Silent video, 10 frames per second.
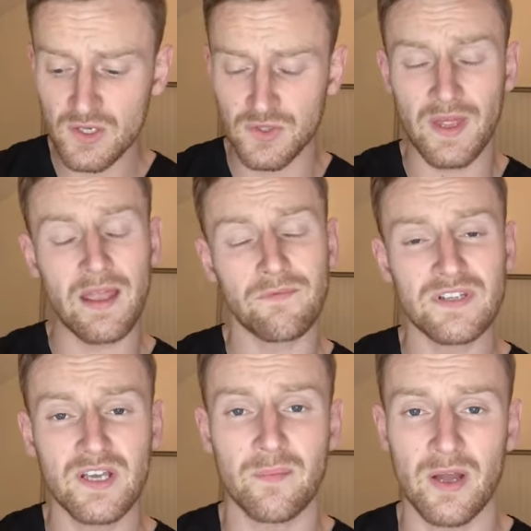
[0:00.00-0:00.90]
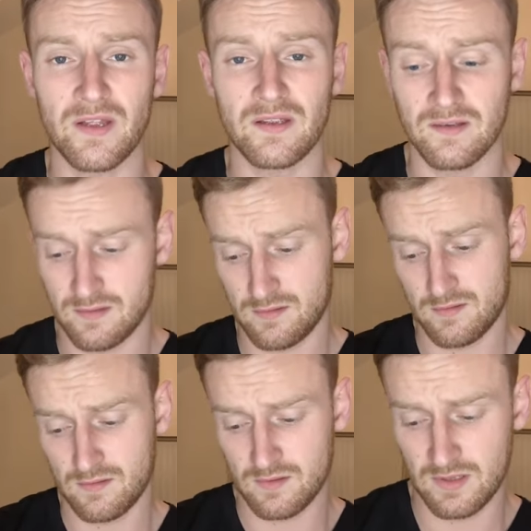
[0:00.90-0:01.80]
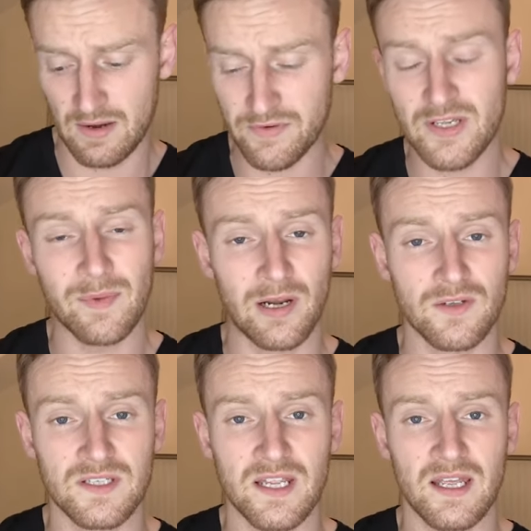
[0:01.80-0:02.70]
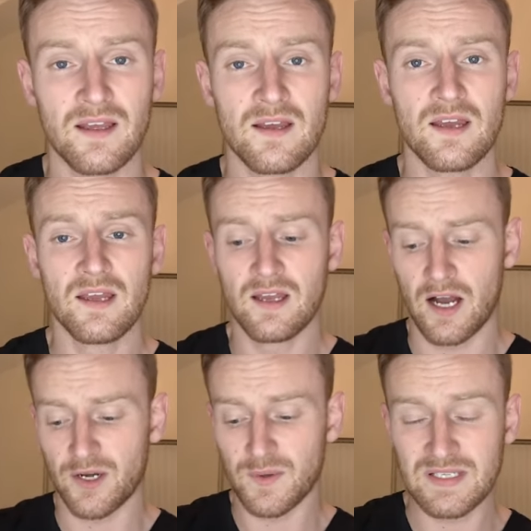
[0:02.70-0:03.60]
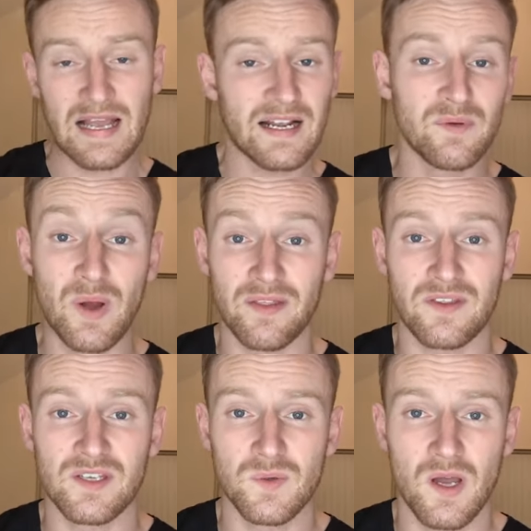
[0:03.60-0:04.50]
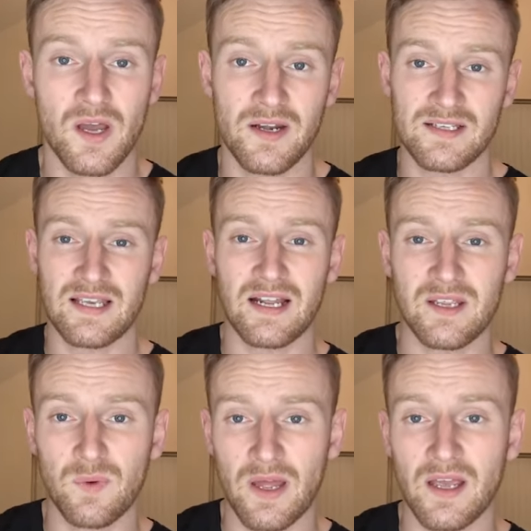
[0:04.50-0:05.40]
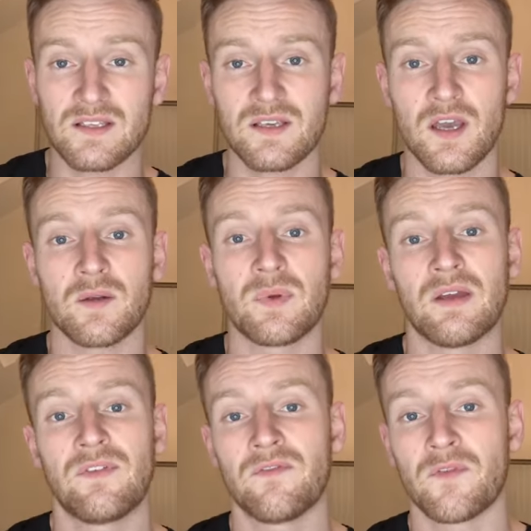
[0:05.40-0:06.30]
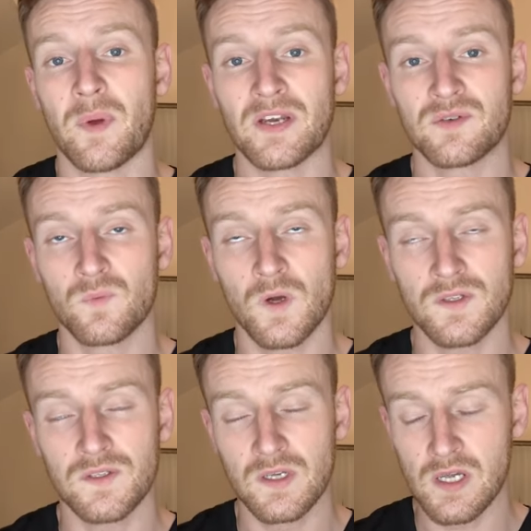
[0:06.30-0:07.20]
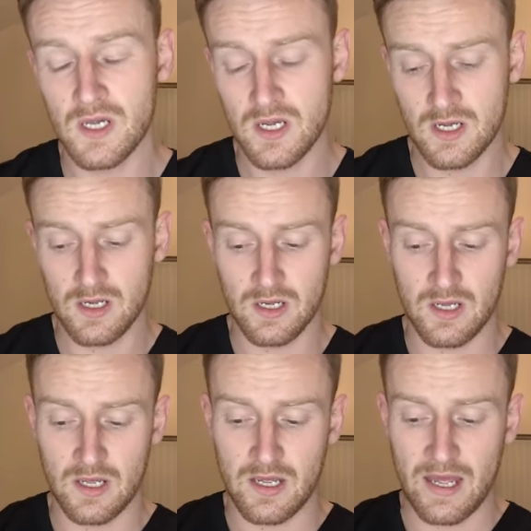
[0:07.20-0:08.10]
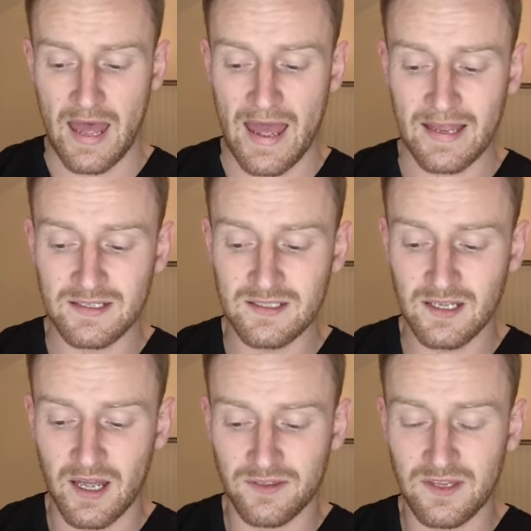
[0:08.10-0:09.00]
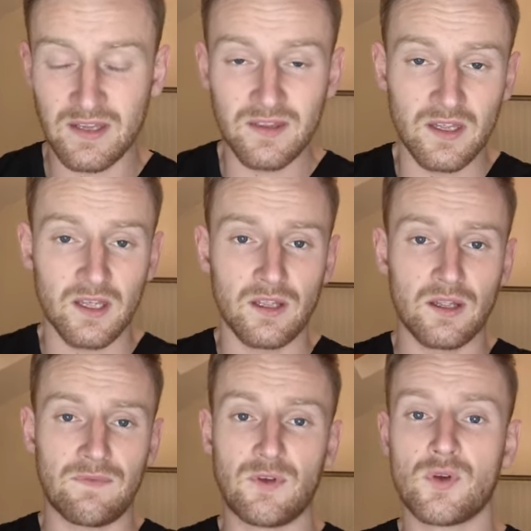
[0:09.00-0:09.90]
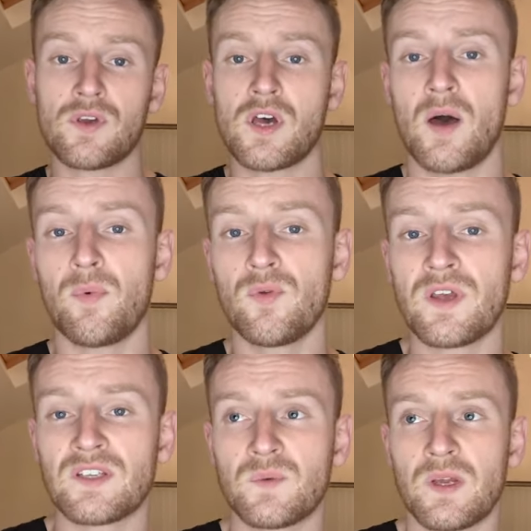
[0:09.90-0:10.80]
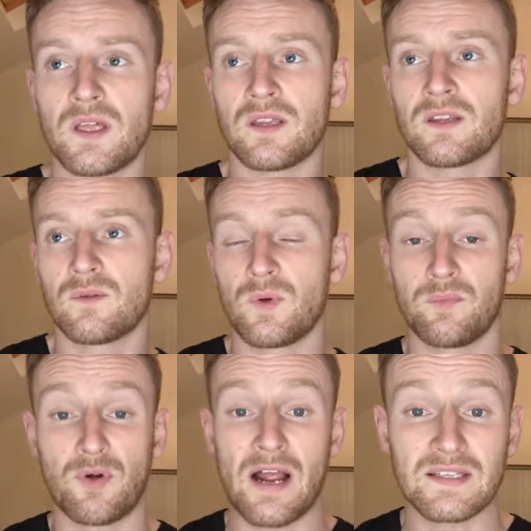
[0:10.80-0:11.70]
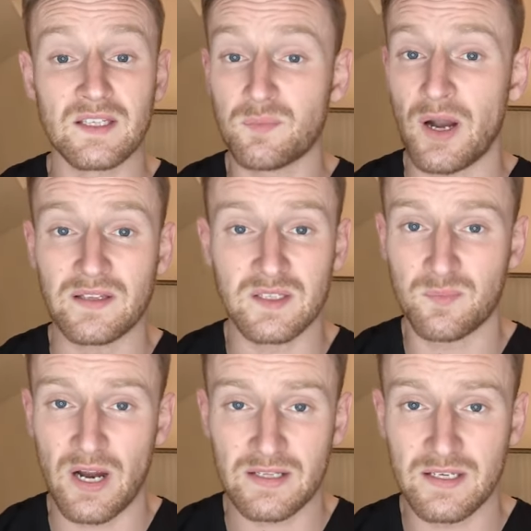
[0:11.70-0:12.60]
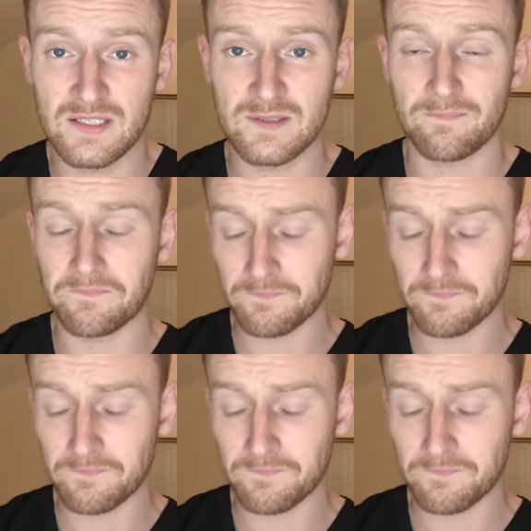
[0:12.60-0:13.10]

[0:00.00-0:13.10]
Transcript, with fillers: so that every time I every time I looked at it, I knew exactly where things were and exactly where a certain bit of information was. And I think that if you can couple this with with practice, practice, practice,